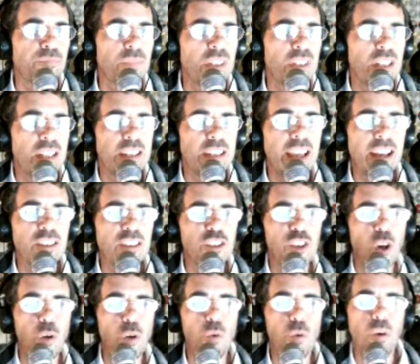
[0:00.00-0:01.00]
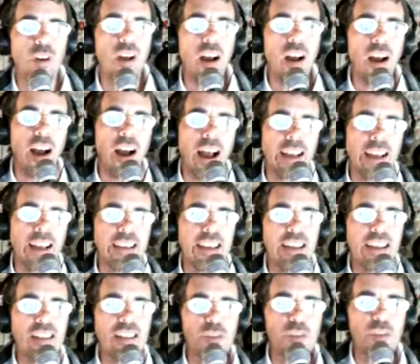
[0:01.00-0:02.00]
Yeah, so I
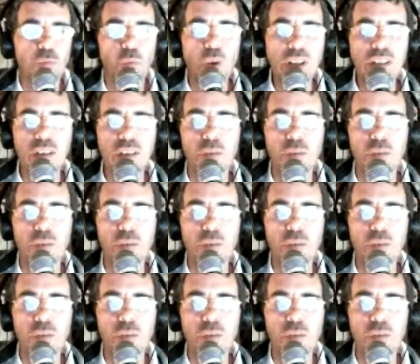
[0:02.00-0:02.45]
guess what